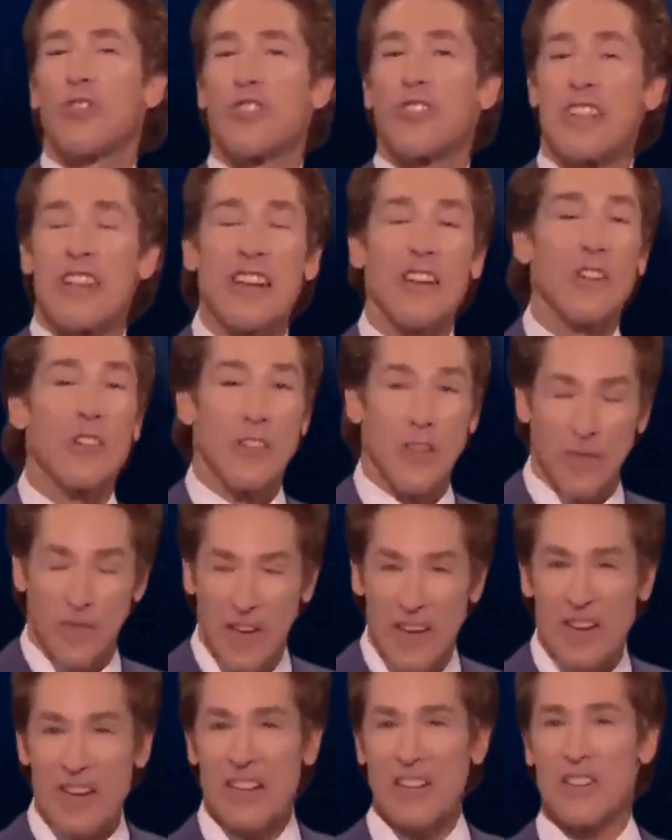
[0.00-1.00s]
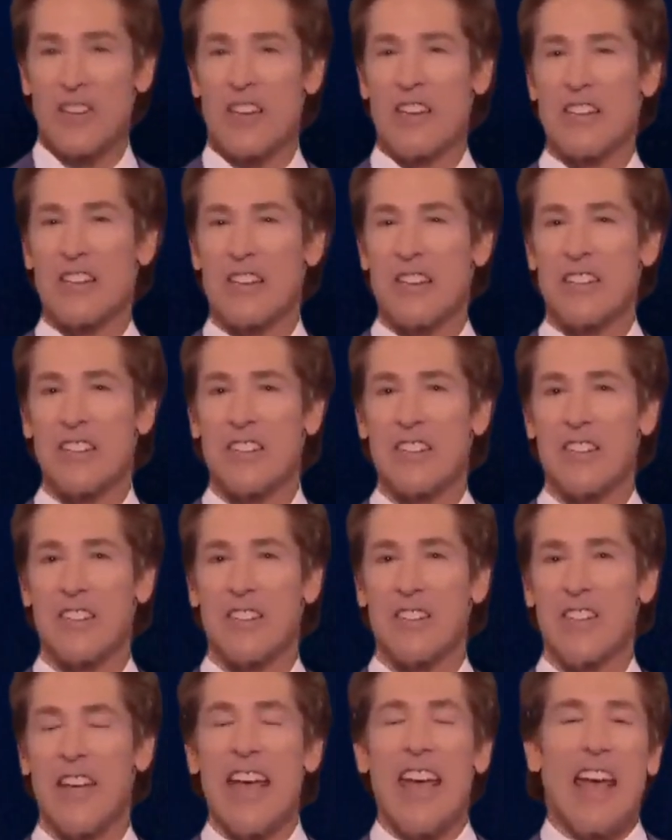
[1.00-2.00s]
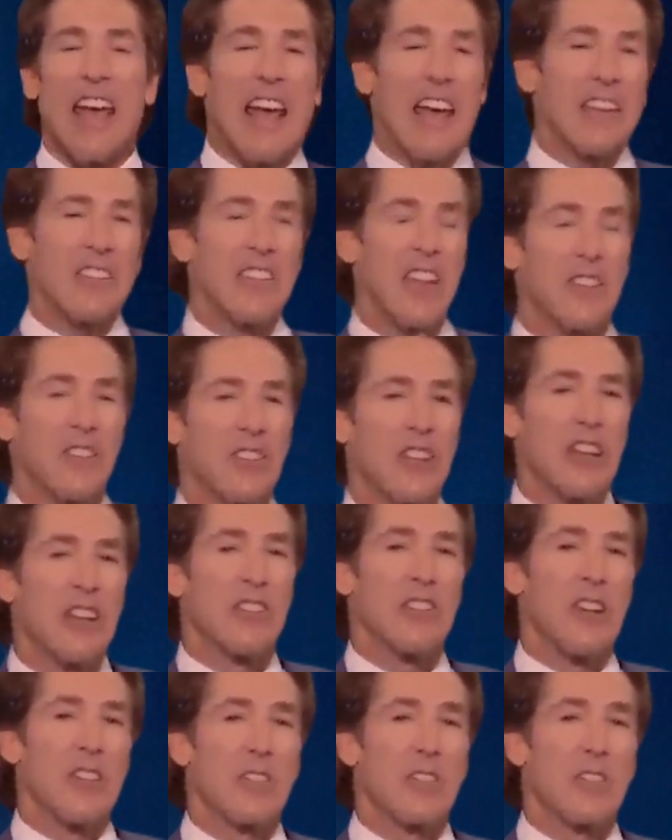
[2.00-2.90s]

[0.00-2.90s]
Start each day with a thankful mindset,